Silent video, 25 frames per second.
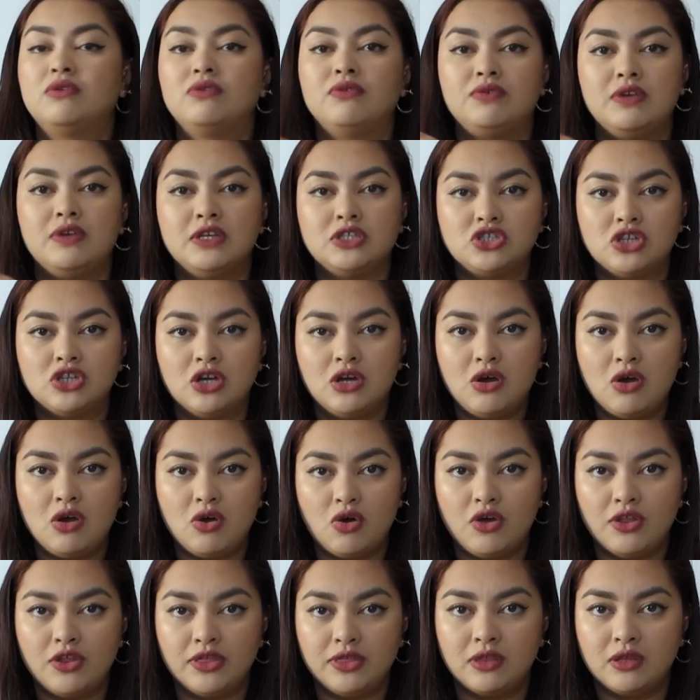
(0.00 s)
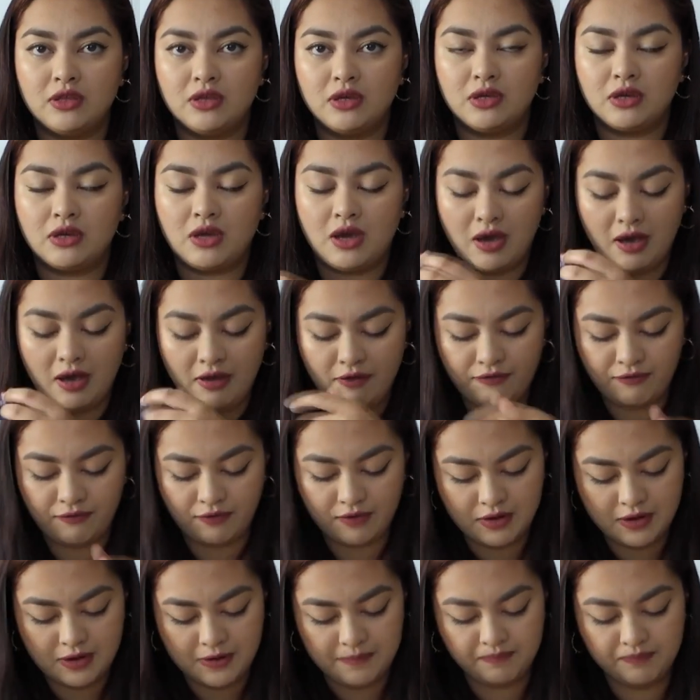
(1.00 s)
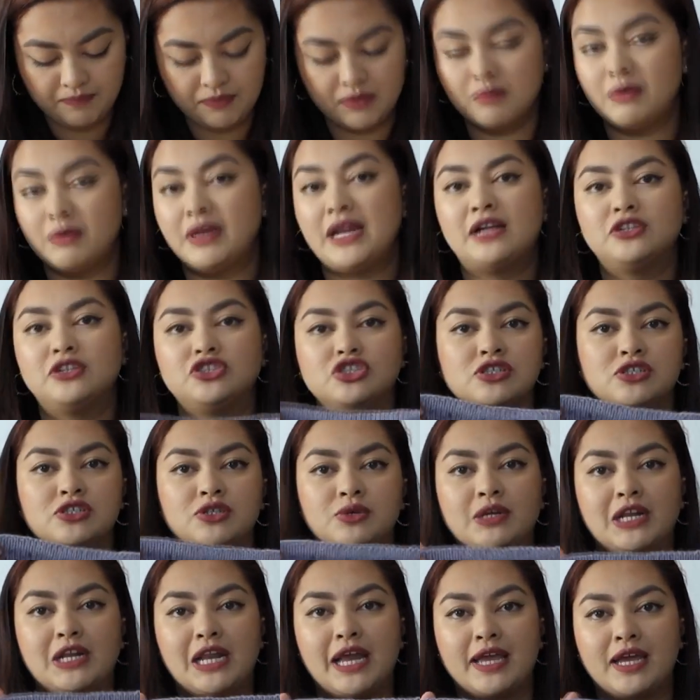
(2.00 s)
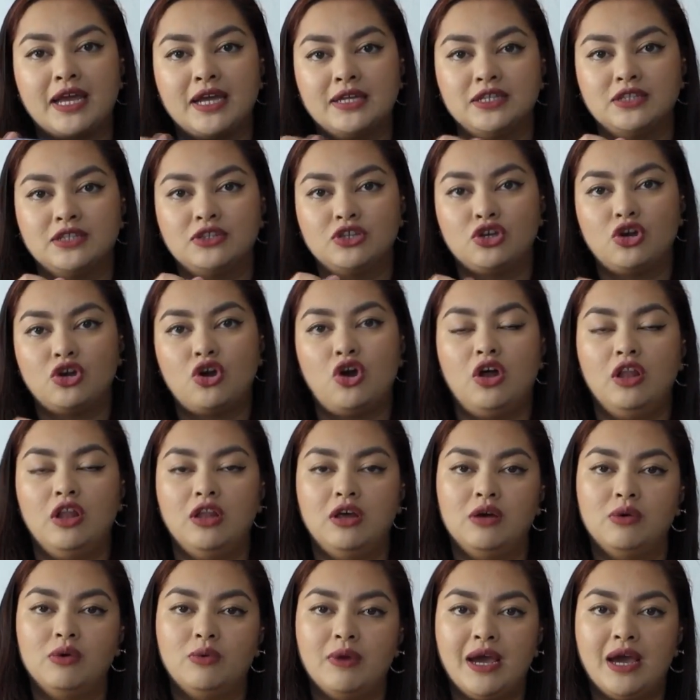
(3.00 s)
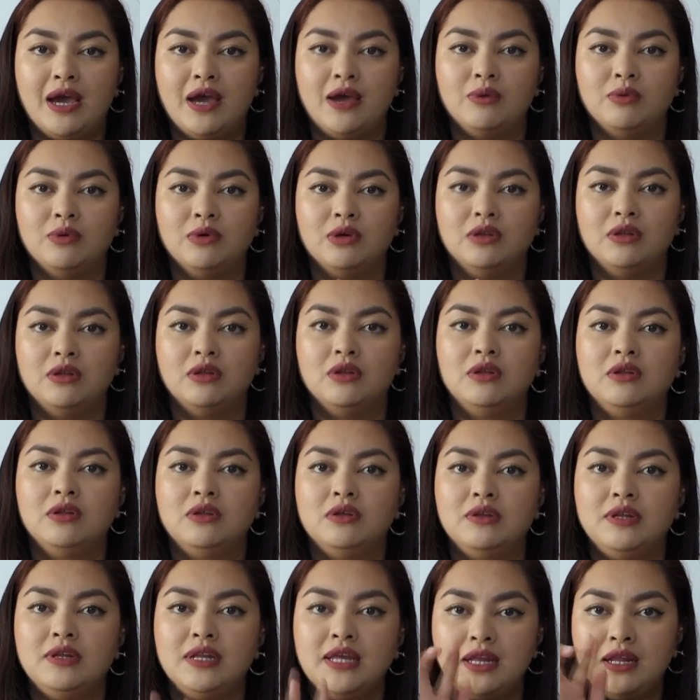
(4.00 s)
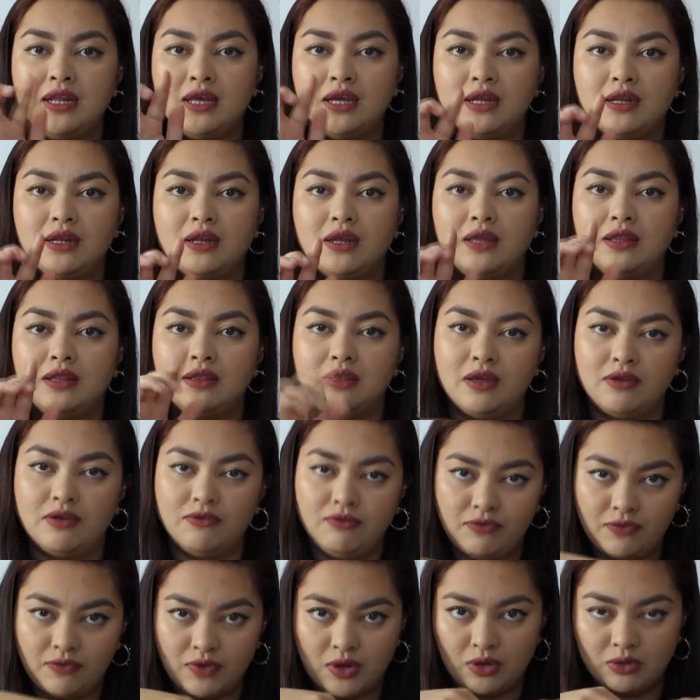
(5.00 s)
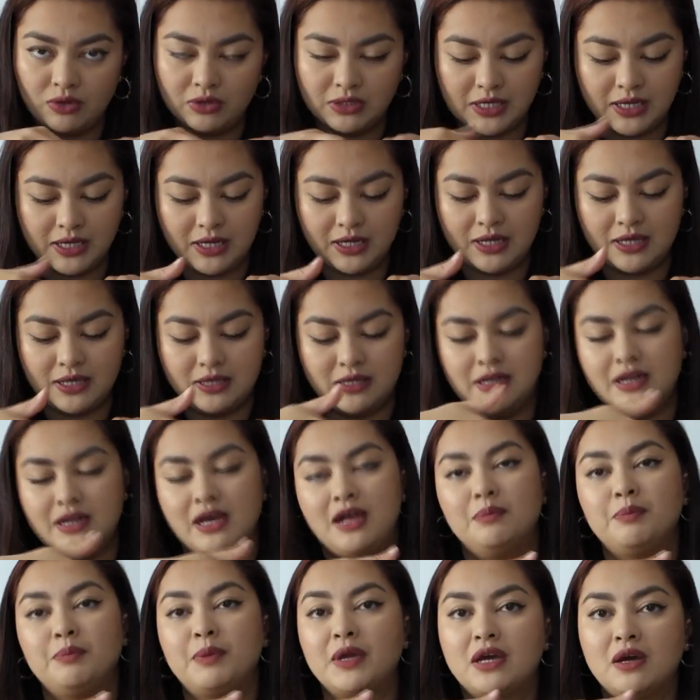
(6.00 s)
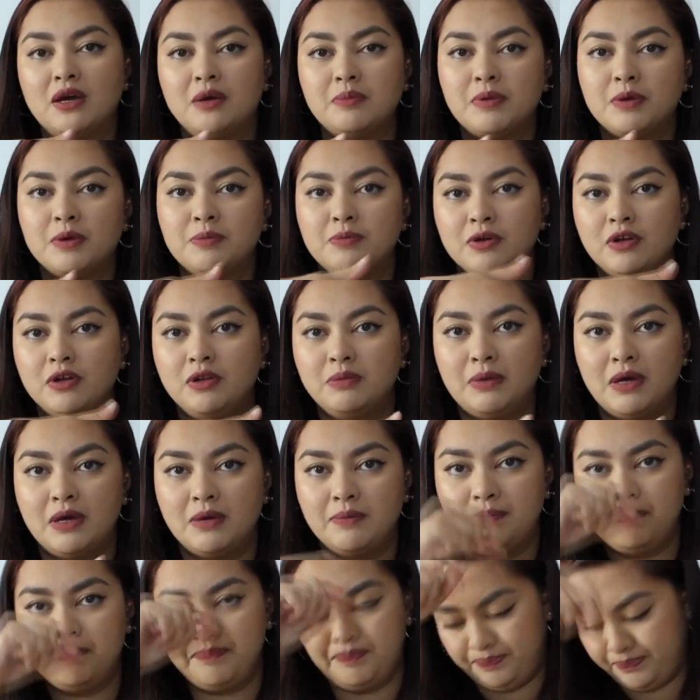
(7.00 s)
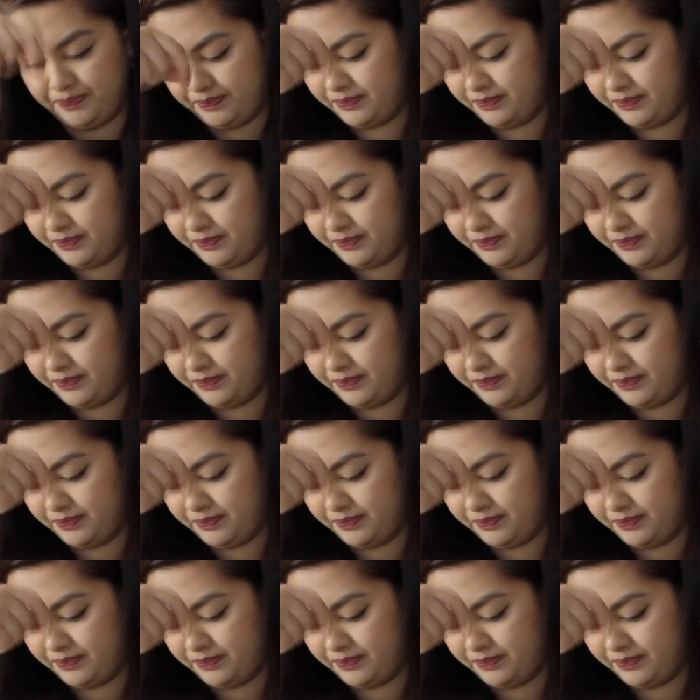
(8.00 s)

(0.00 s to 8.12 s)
feature on the cuff, but I'll just do it like I did the collar, where I will knit it and then fold it, and then I'll pick up a purl bump.